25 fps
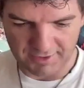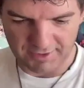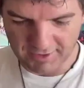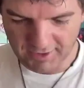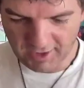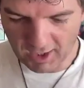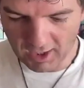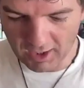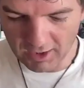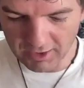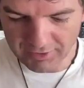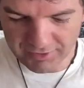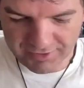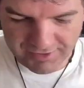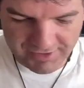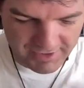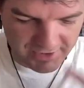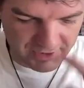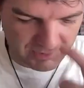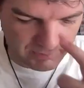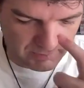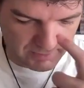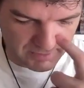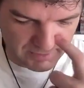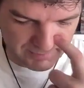The colors
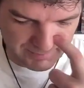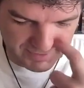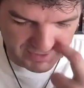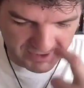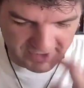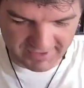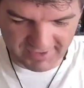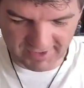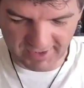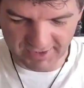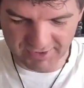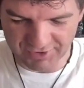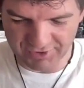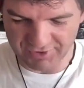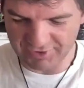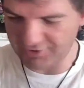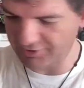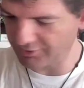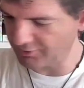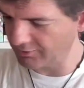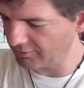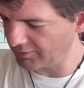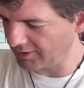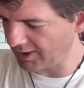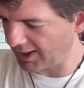that you want to pay attention
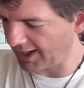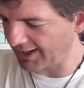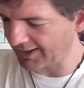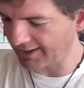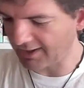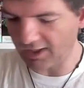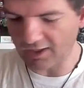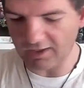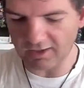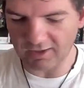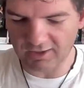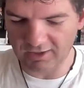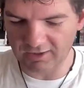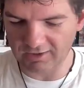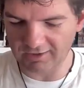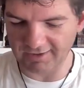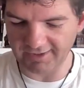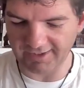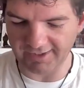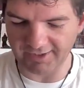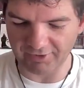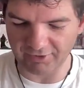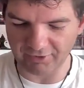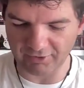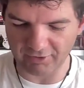to, I got
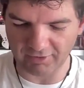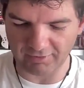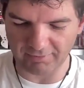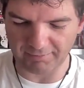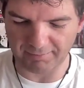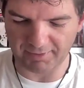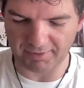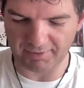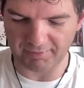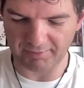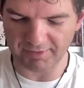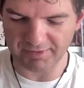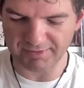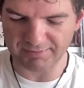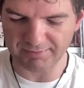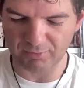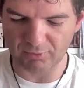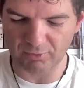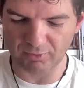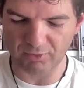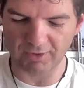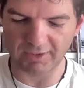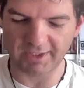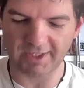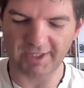clear, but it was
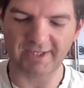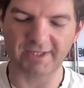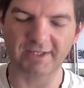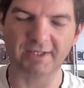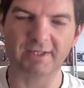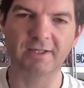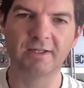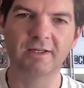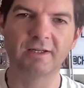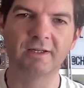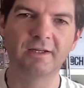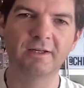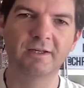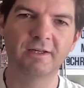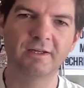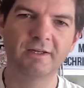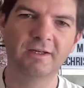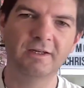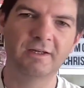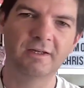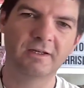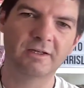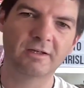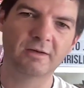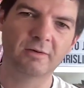more like
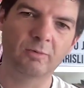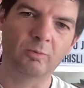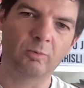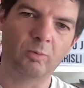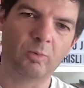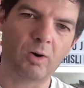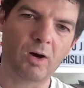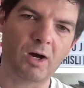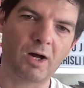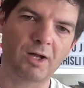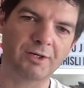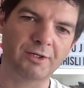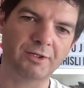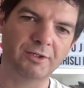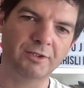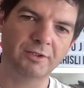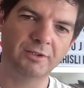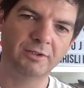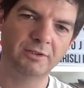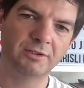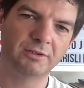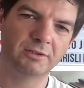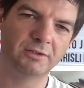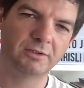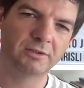
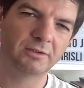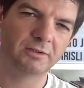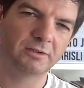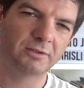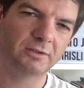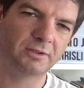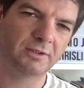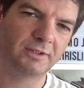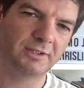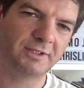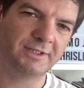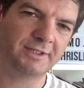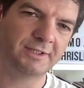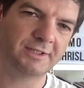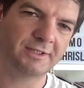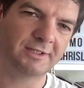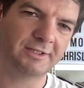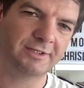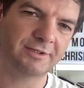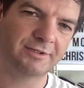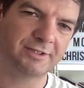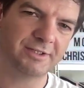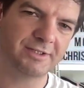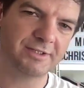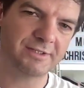water in
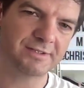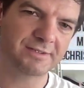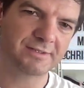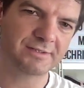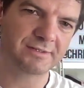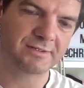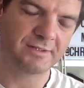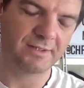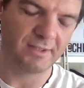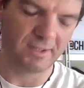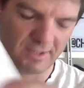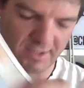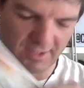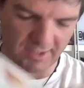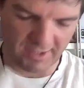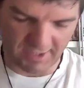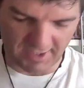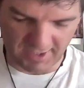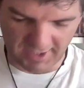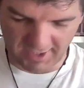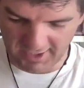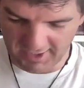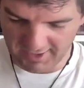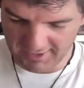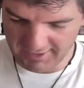clearness.
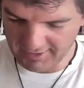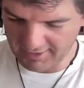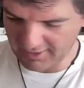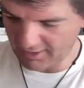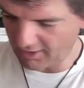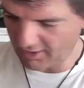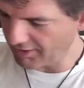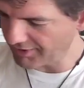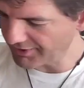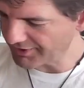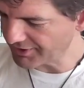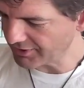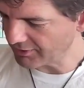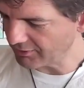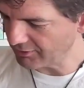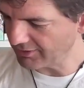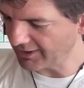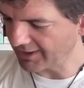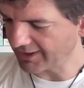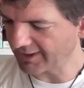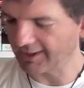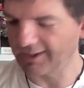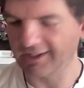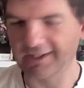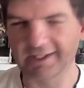And then also
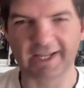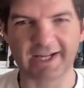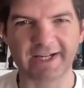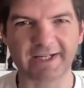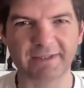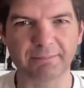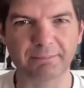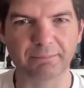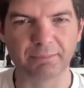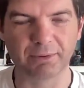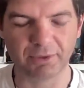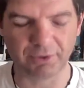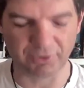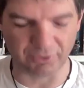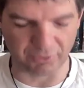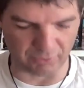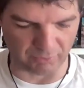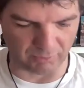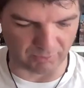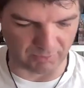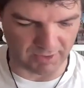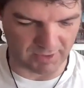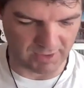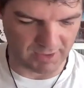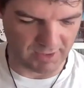like a light
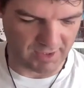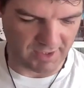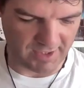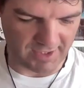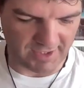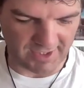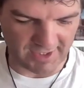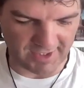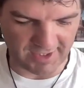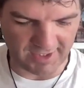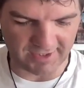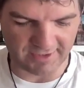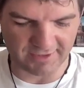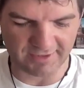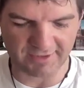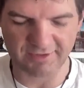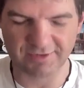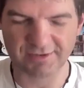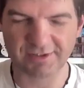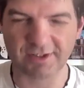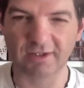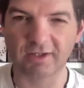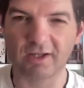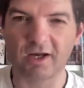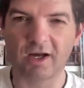blue. And
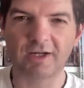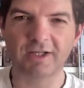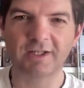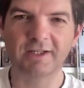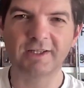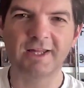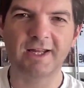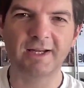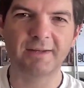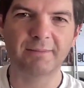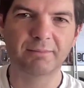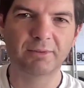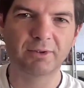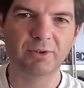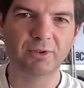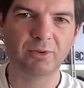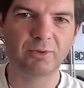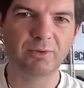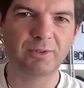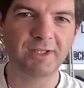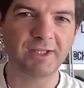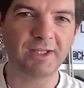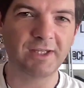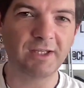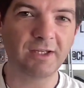there's a lot of light
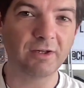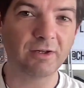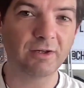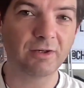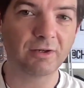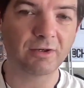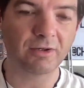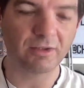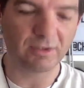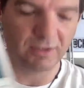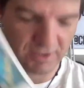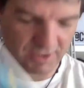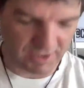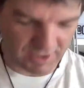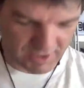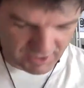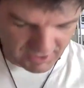blue here.